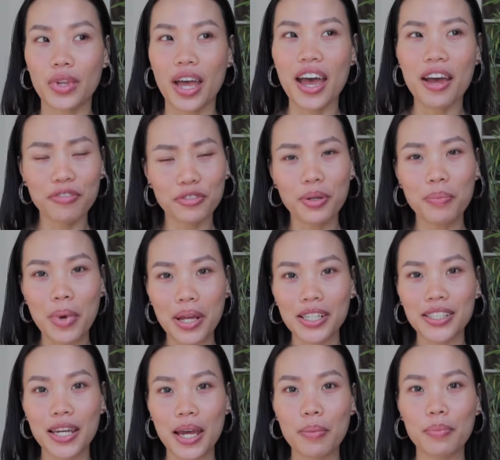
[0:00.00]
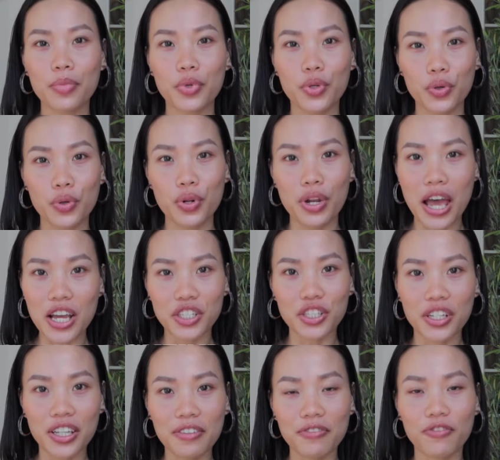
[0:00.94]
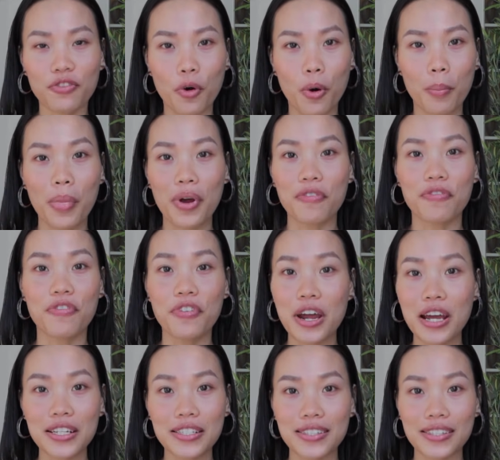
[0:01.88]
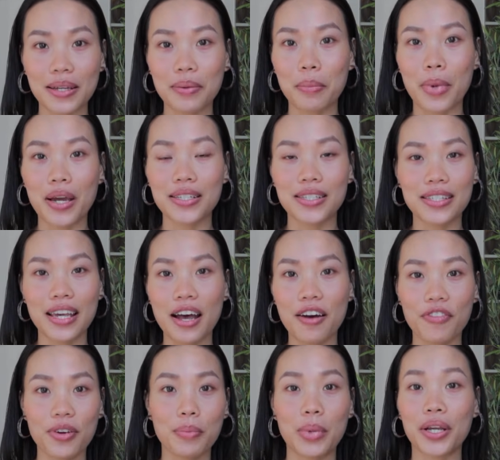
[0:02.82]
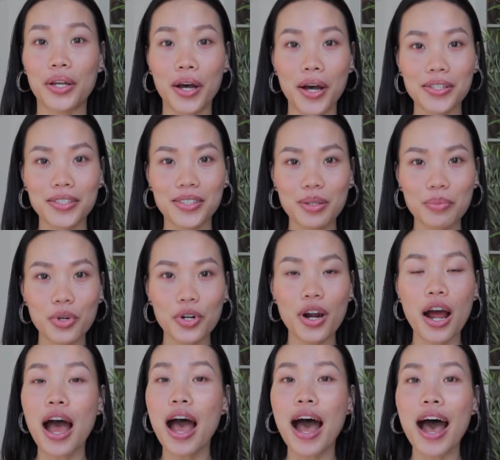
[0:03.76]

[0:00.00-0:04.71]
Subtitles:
After many times do lash lift for my friends and myself and my customer,